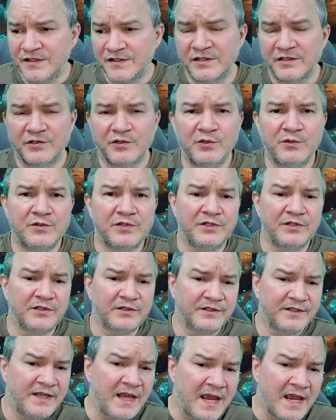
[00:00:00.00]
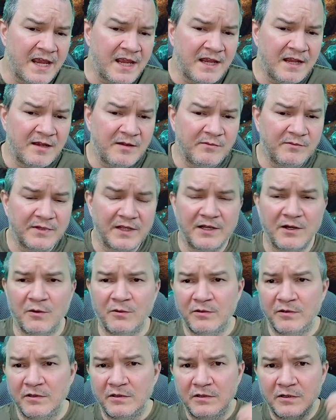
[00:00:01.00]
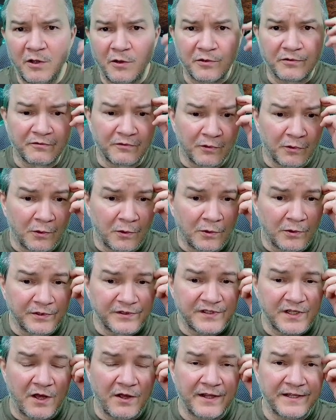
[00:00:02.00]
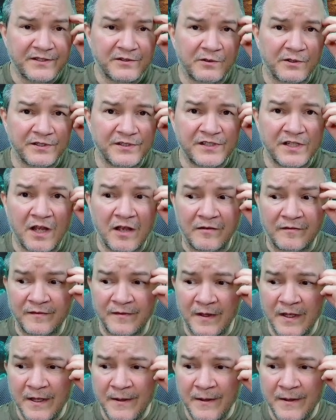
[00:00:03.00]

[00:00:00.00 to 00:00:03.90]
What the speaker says: they're new to your game, they don't know the rules, all that sort of stuff.